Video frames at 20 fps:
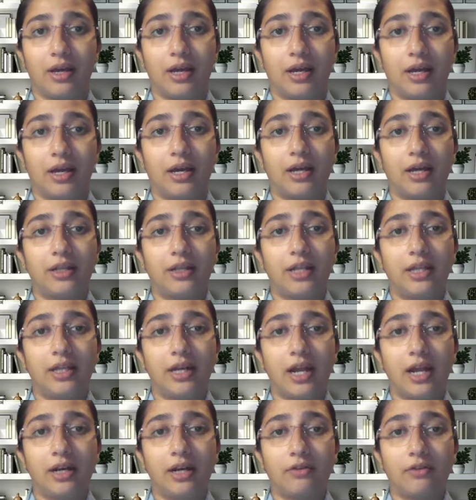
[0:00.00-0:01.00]

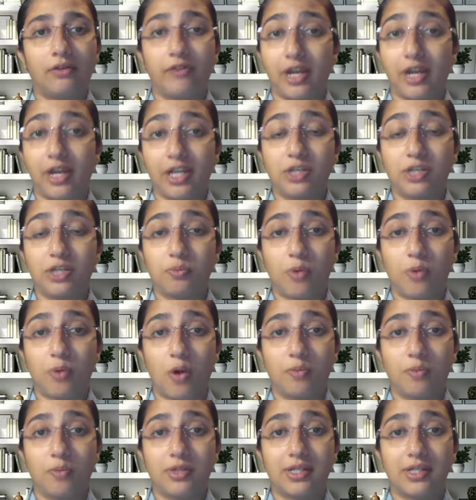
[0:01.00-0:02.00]
There are various
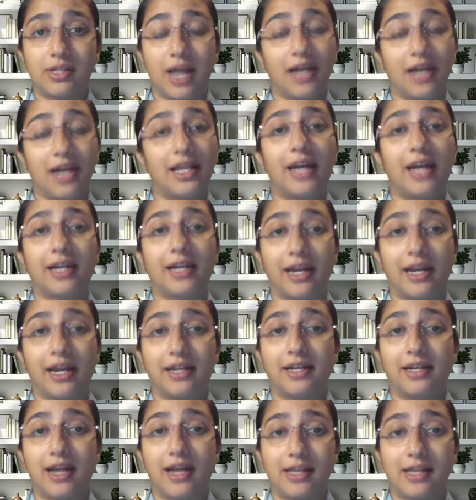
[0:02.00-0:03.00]
prompts and they are
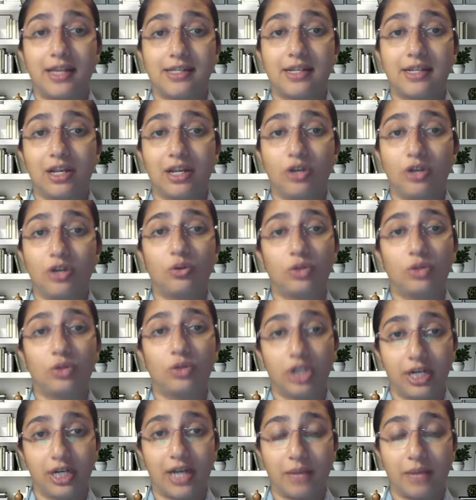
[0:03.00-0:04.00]
categorized into
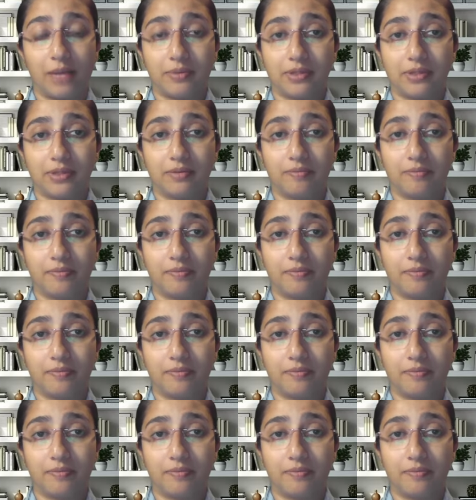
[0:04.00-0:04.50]
3 types.